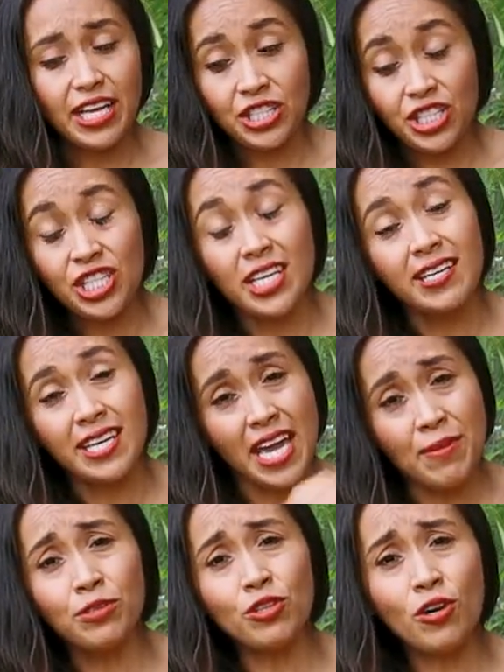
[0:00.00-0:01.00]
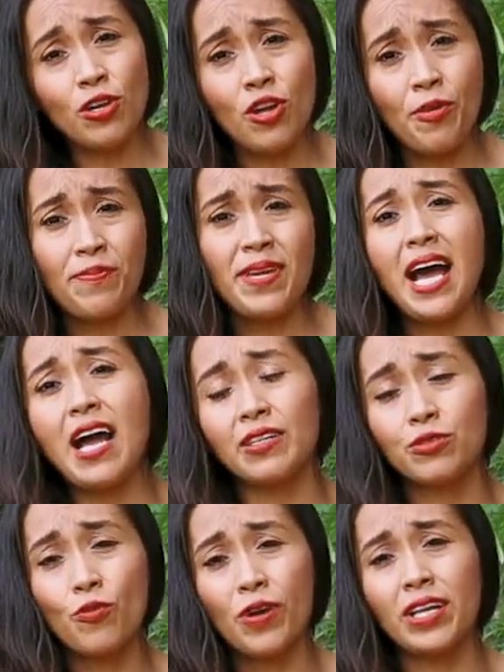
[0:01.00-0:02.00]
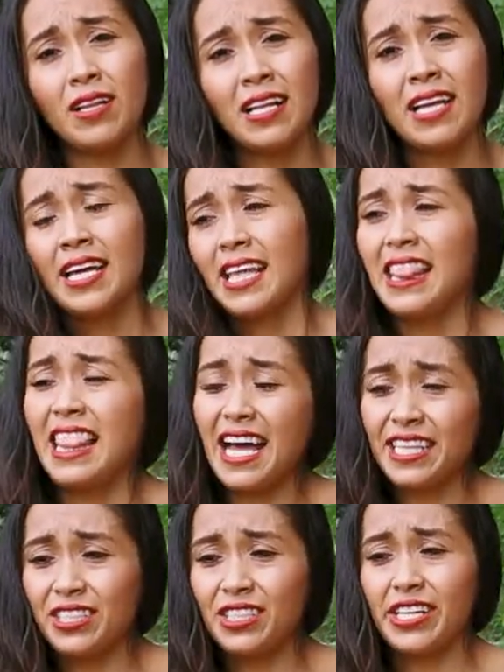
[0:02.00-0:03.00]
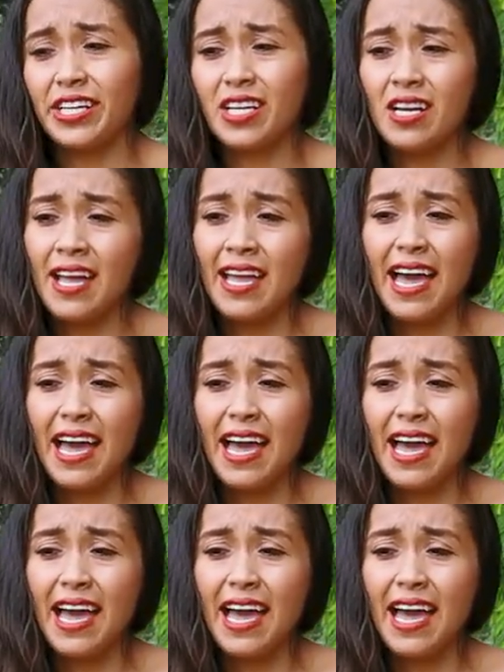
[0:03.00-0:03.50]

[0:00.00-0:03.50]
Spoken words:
she came to Colombia as well last year.